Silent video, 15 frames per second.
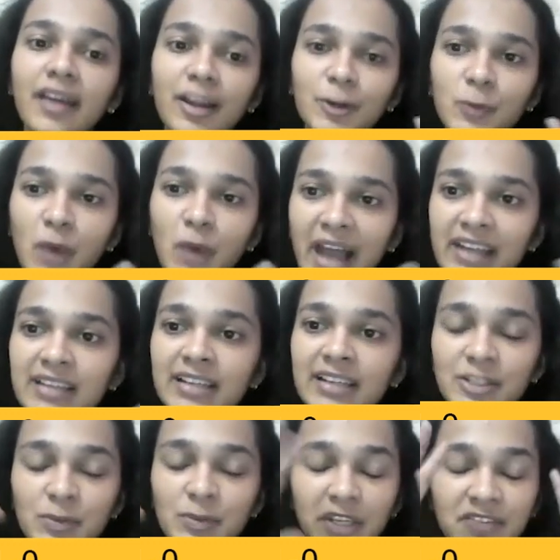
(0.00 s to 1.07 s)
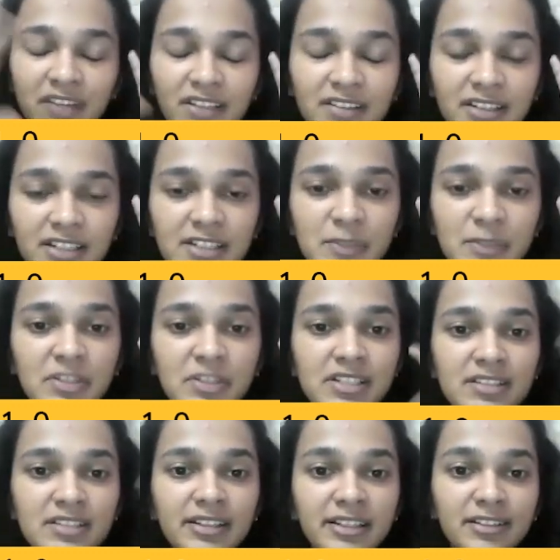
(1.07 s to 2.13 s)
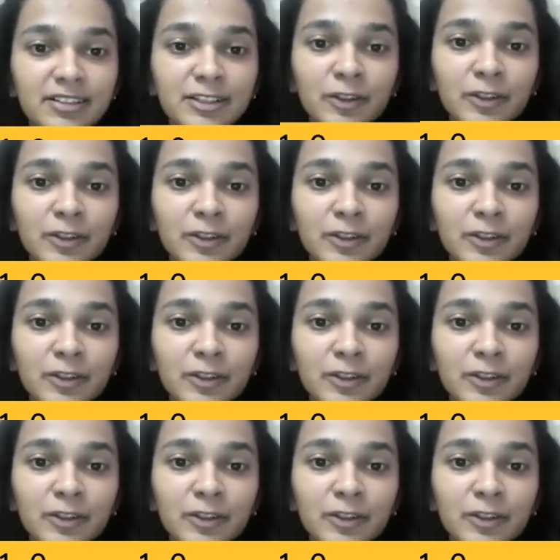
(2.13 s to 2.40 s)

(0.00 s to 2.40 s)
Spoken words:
to analyze, okay, whether it is personal, real,